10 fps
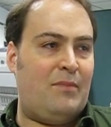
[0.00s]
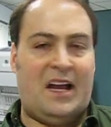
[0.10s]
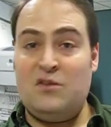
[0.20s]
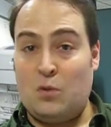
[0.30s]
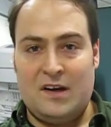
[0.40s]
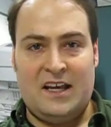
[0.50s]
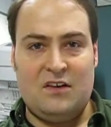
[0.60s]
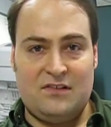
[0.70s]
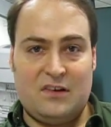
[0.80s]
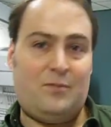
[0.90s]
bad tornado
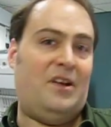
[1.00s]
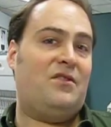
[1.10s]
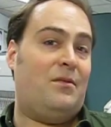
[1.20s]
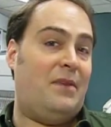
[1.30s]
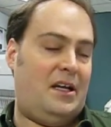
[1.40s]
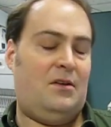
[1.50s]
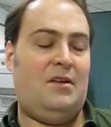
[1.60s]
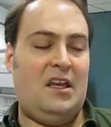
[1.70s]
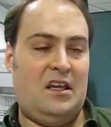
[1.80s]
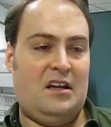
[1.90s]
6 months from now
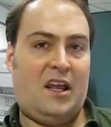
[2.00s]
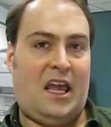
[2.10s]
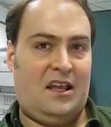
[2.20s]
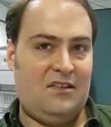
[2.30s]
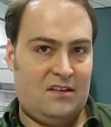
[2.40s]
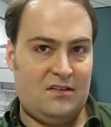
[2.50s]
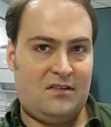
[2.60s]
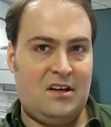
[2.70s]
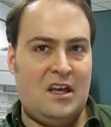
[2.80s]
in Kansas.